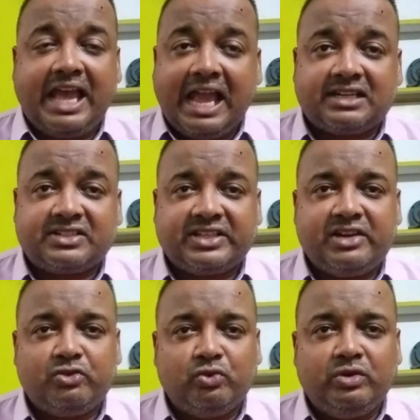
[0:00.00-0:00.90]
acts
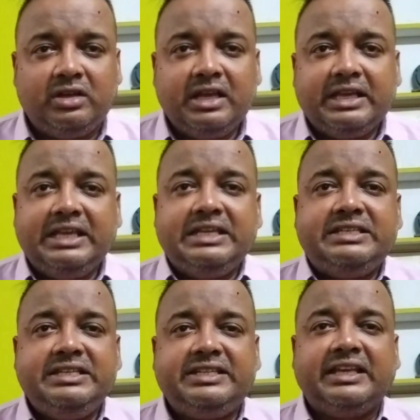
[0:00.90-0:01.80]
and rule in
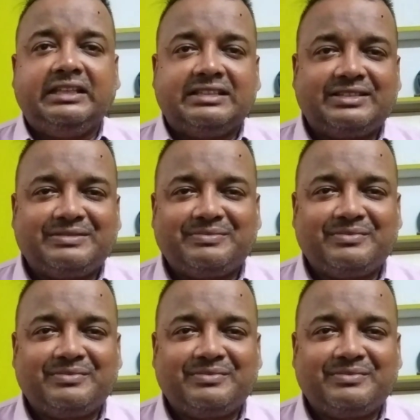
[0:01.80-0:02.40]
details.